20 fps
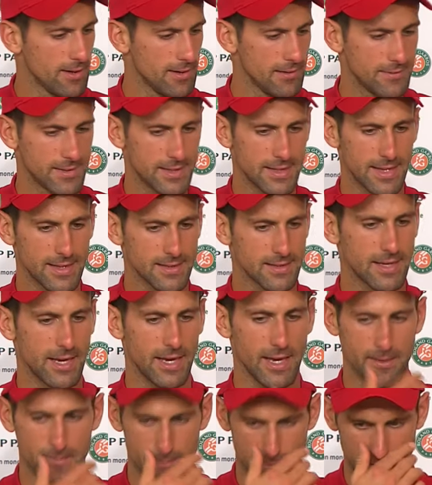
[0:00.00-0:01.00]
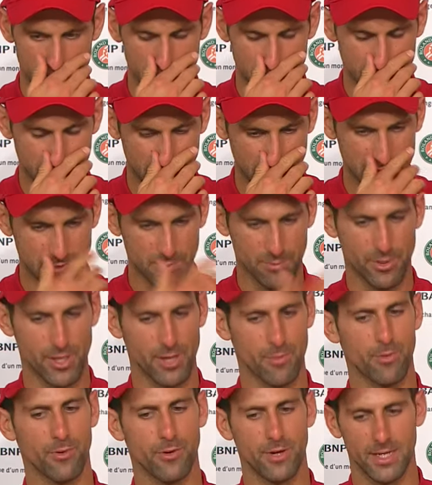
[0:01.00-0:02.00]
even that game that I was faced a
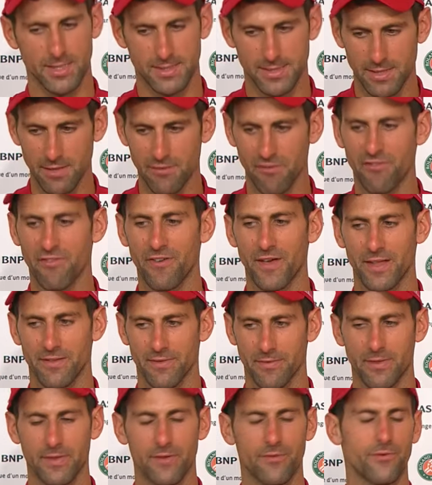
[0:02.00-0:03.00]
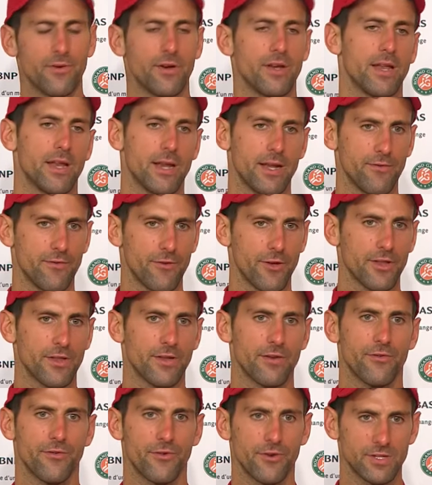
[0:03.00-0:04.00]
break point, I still felt different than I felt
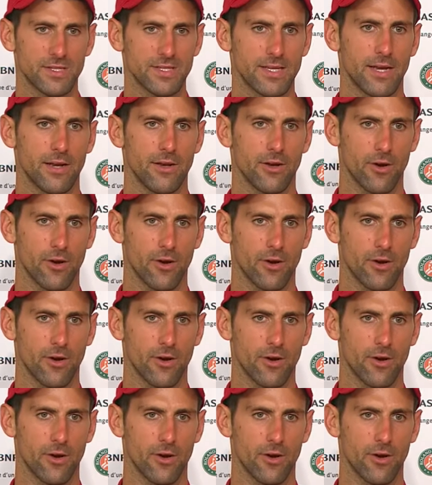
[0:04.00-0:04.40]
in the first set.